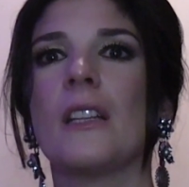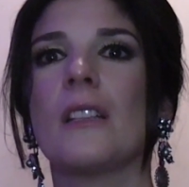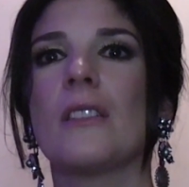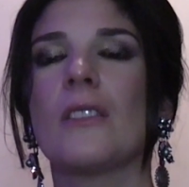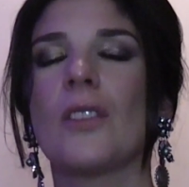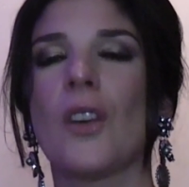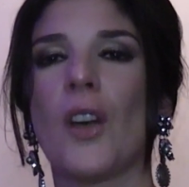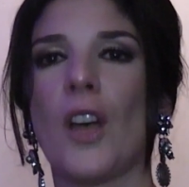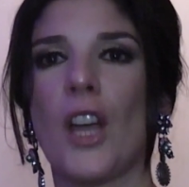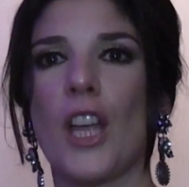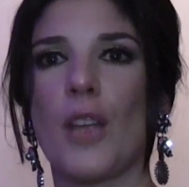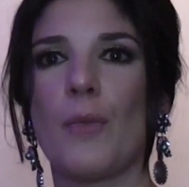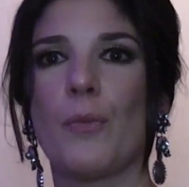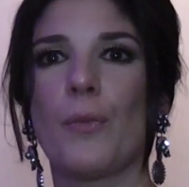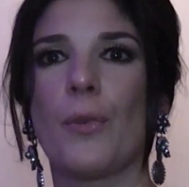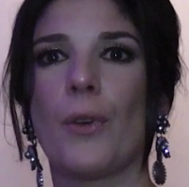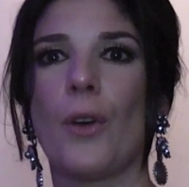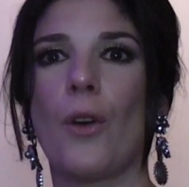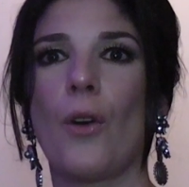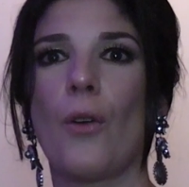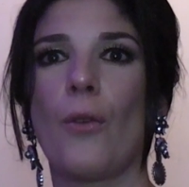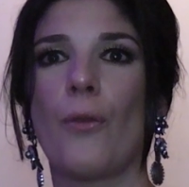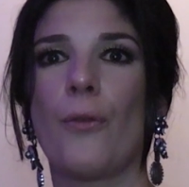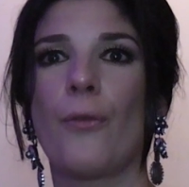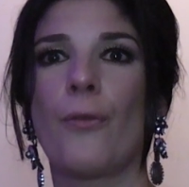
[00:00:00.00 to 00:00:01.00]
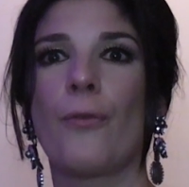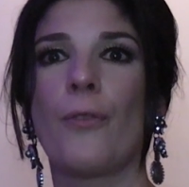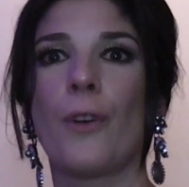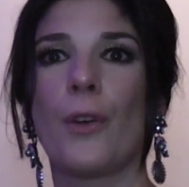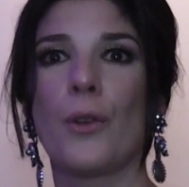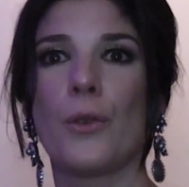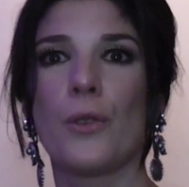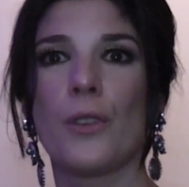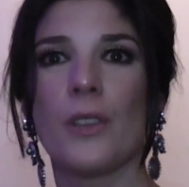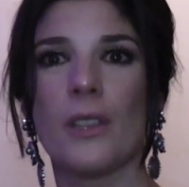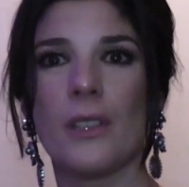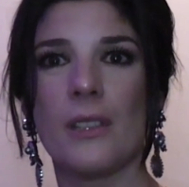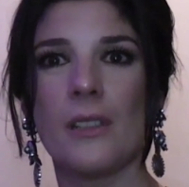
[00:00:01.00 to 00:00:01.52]
type of
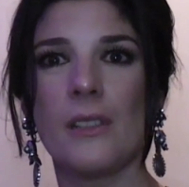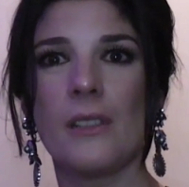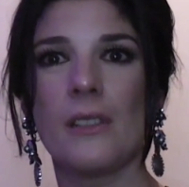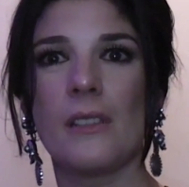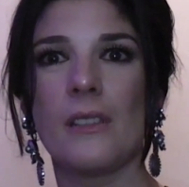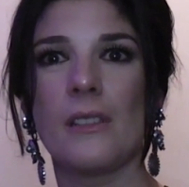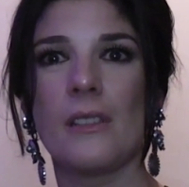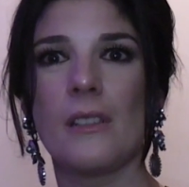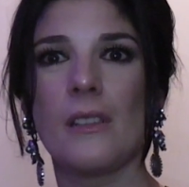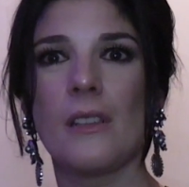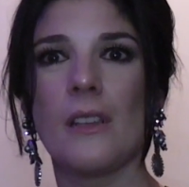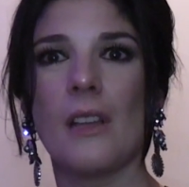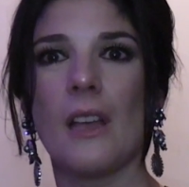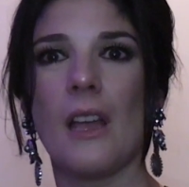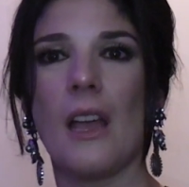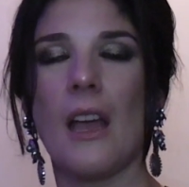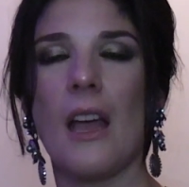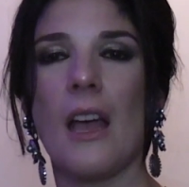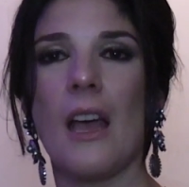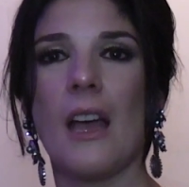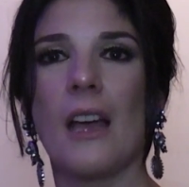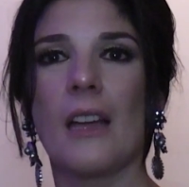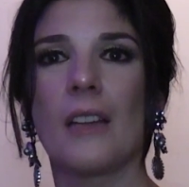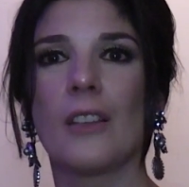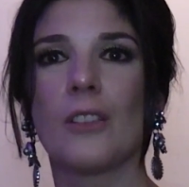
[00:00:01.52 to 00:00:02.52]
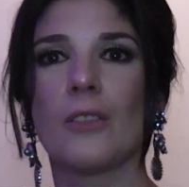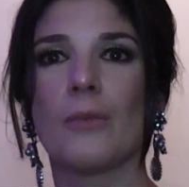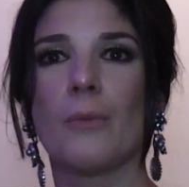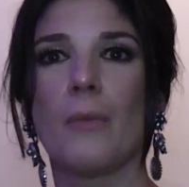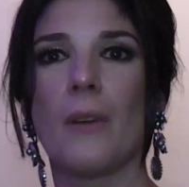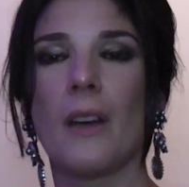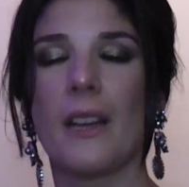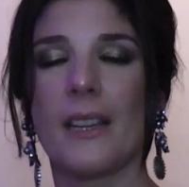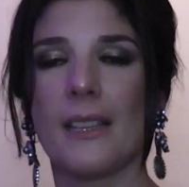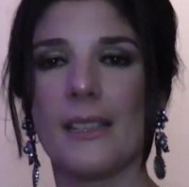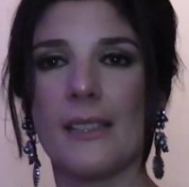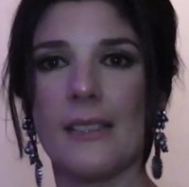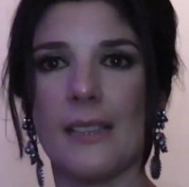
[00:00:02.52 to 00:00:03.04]
focus and
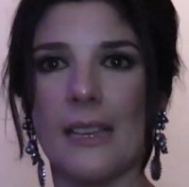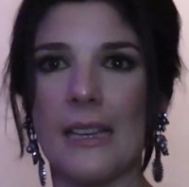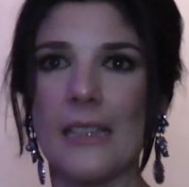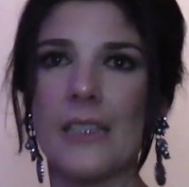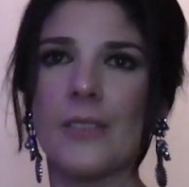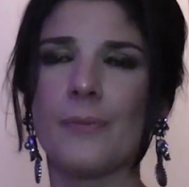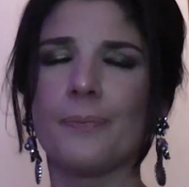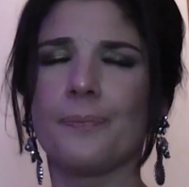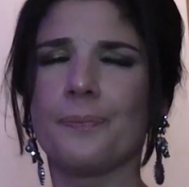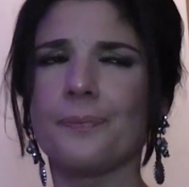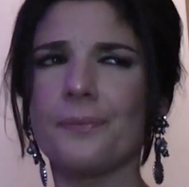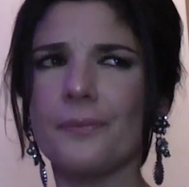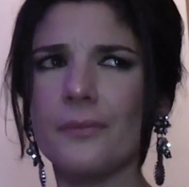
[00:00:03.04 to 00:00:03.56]
mindset.